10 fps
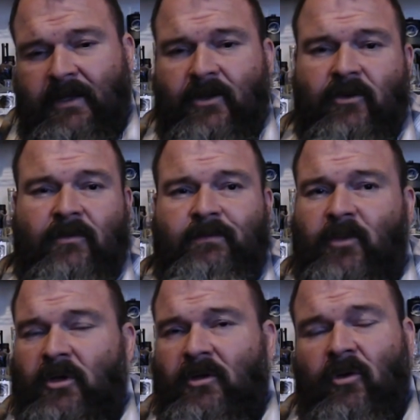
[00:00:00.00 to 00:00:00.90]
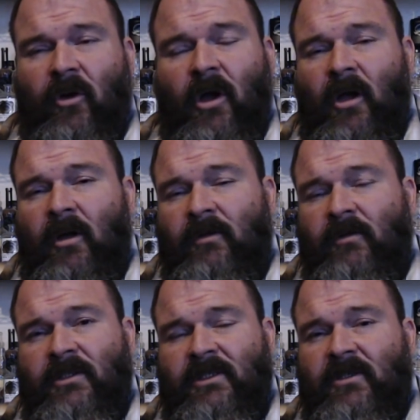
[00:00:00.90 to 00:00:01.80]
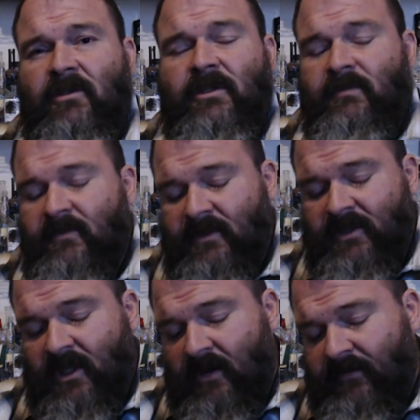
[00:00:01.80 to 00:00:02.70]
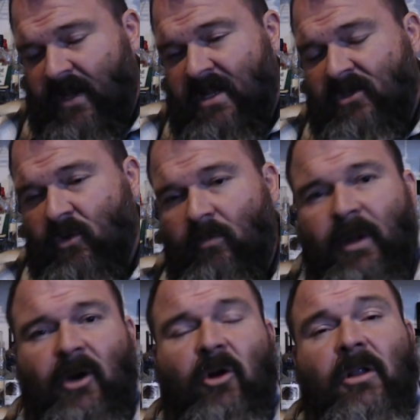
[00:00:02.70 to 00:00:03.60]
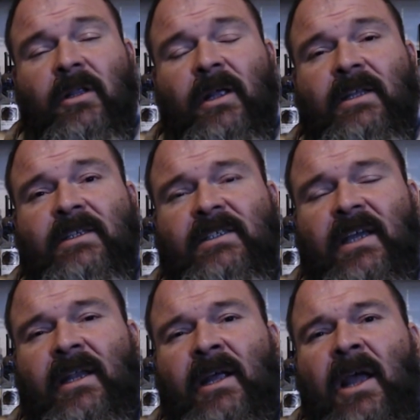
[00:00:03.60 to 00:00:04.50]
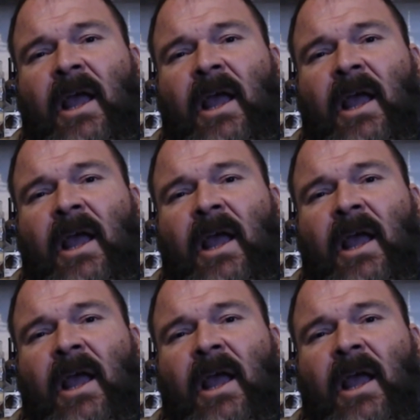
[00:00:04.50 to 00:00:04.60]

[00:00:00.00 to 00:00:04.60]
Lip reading: You put distilled stuff into a barrel and let it sit.